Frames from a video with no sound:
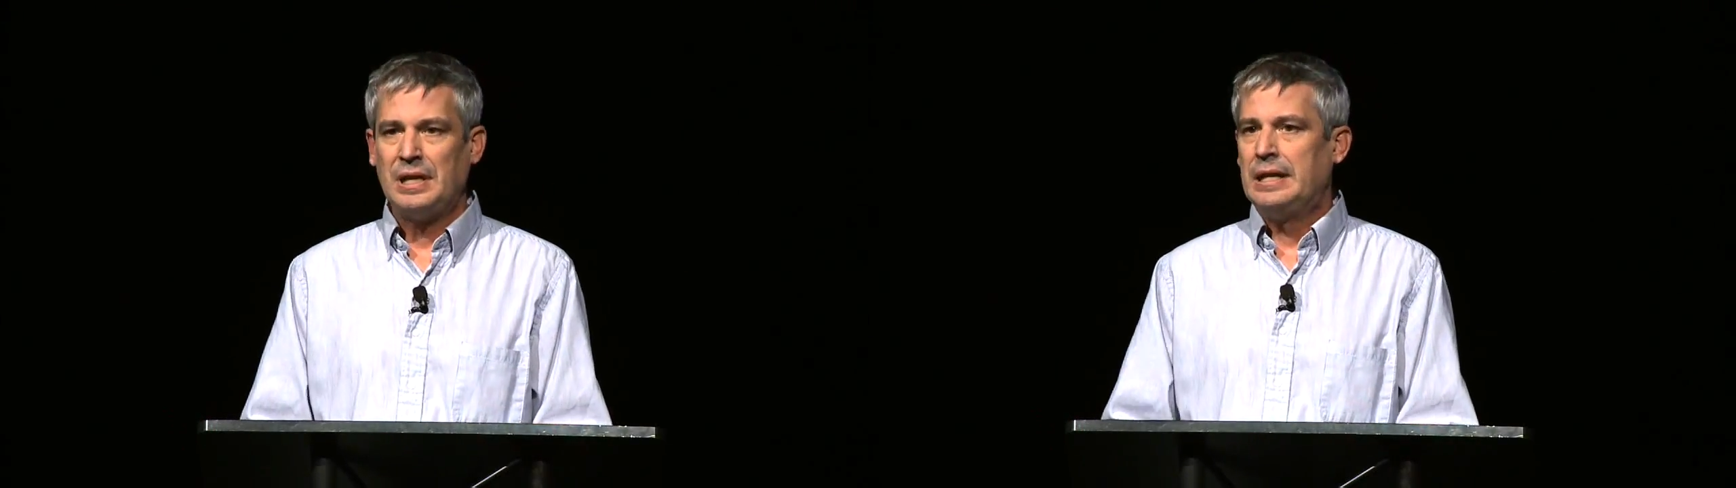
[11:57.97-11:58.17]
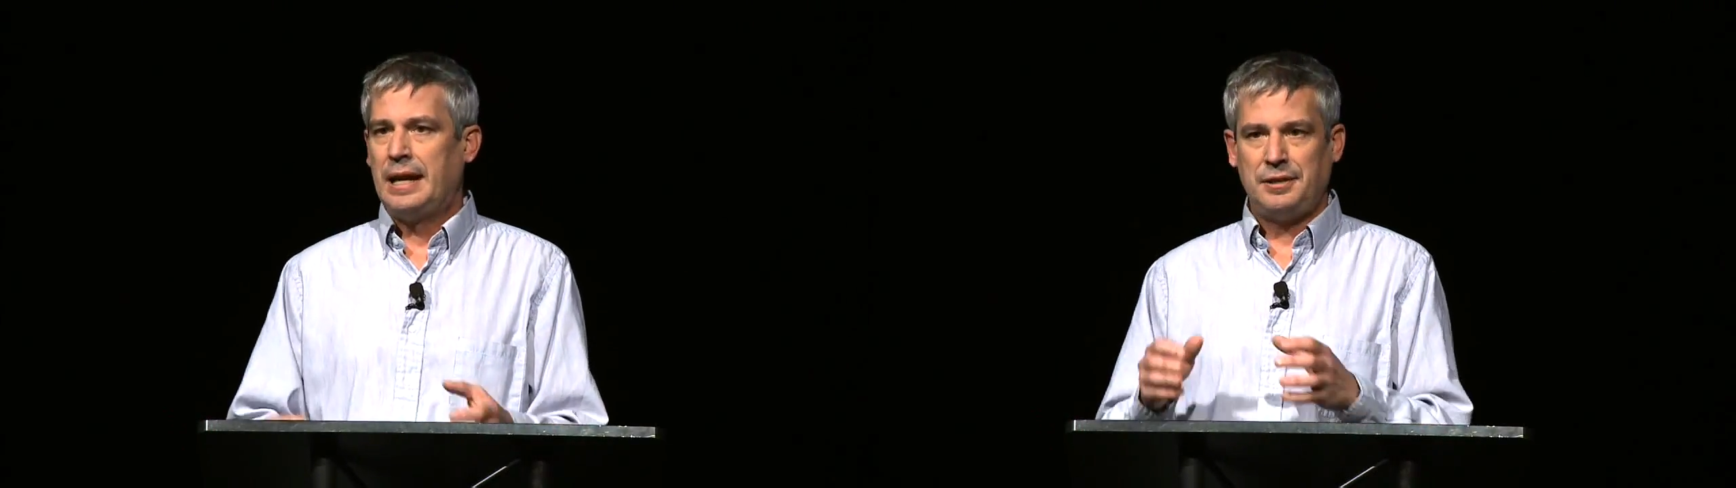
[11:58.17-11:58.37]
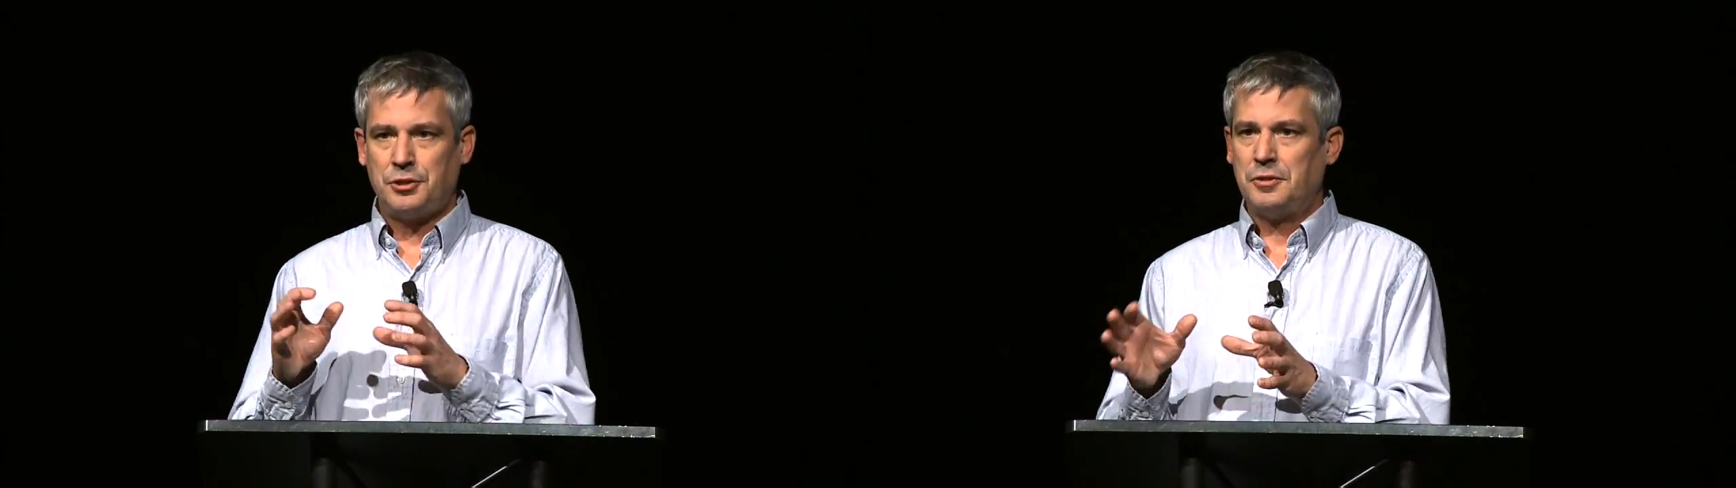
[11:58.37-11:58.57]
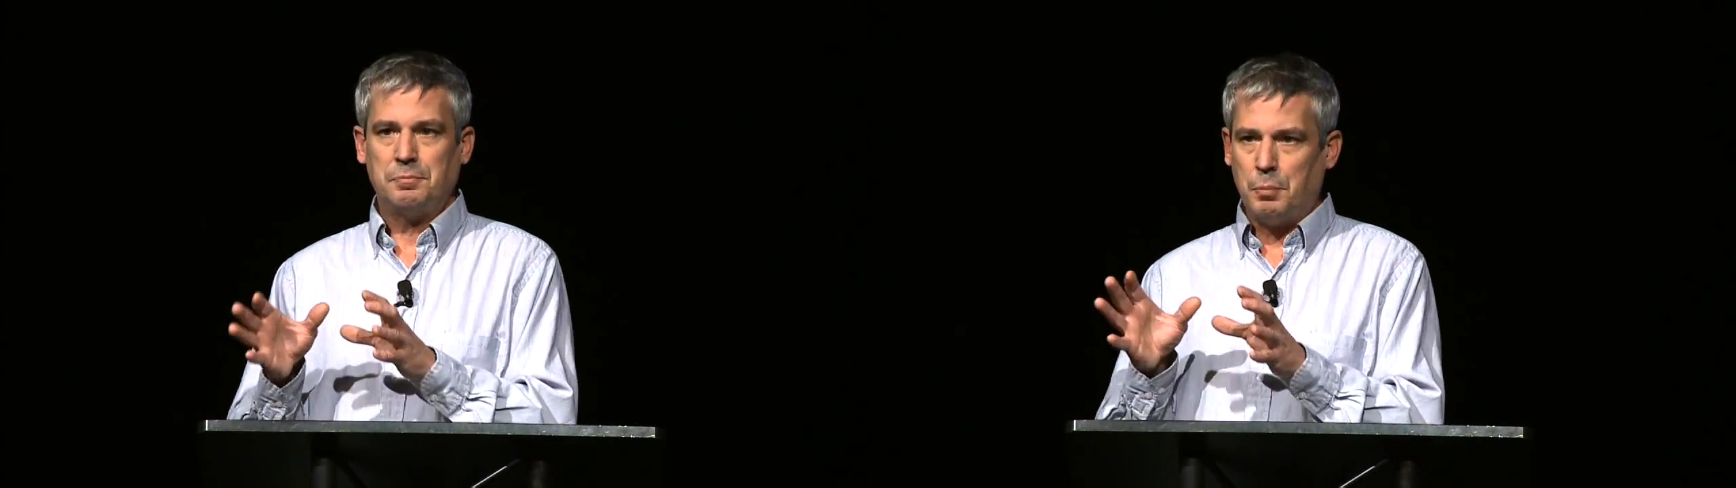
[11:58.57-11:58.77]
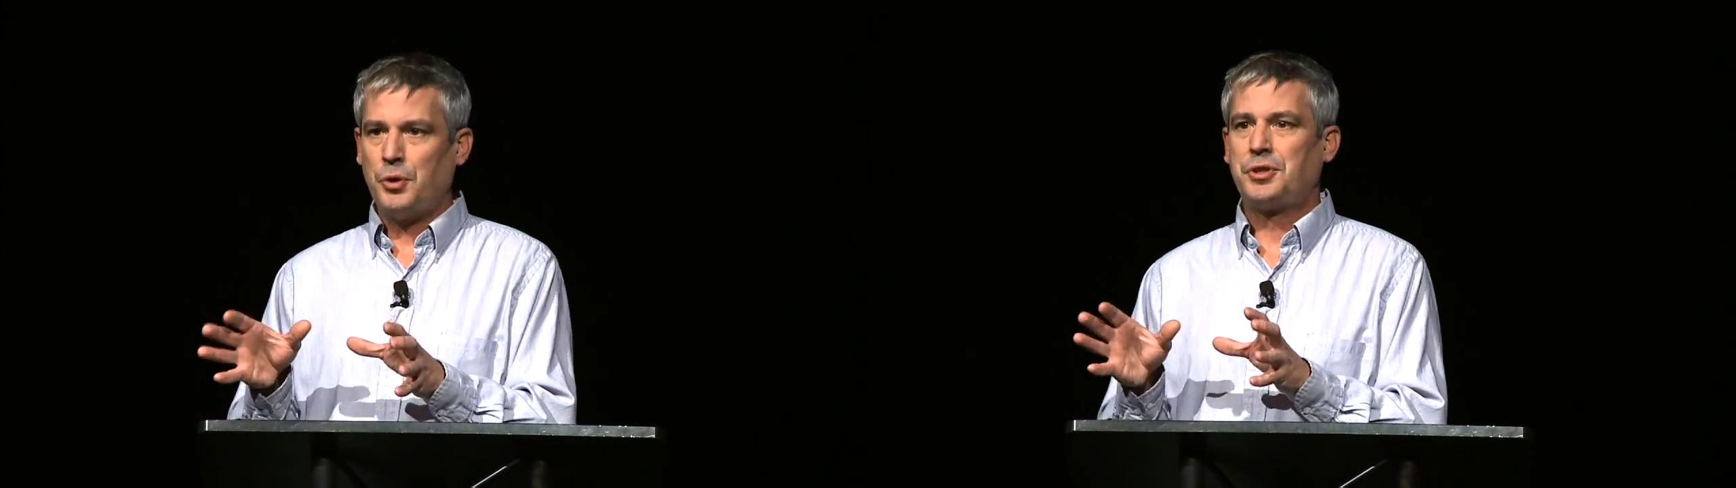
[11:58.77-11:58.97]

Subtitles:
And most